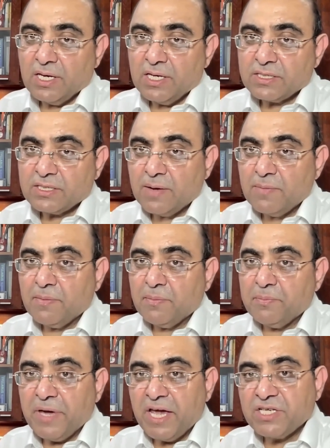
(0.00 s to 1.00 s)
Some
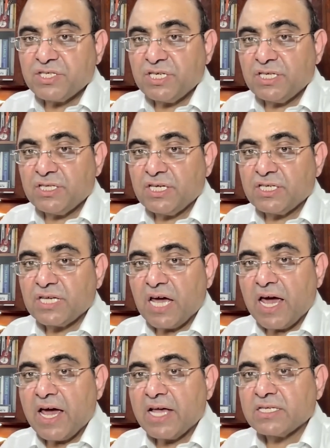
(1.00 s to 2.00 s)
may see this
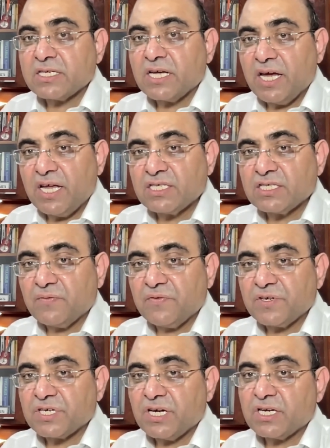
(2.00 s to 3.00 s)
as
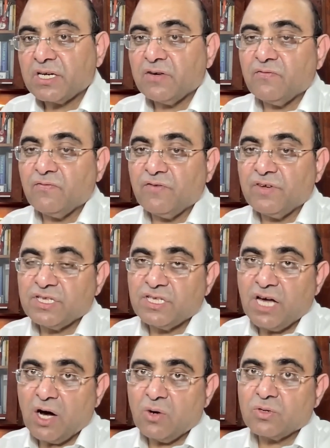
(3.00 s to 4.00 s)
insufficient
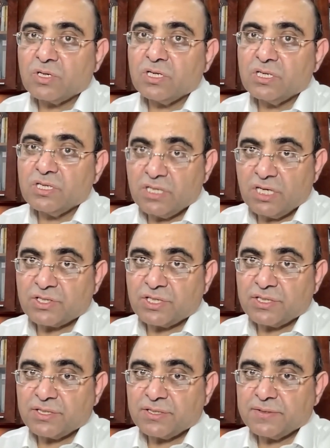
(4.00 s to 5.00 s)
without
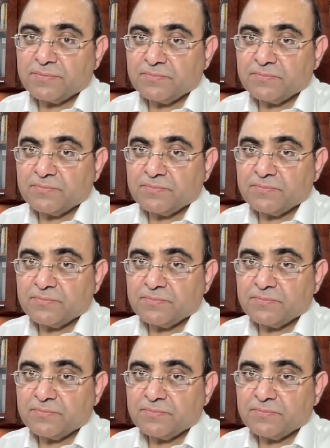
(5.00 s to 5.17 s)
justice.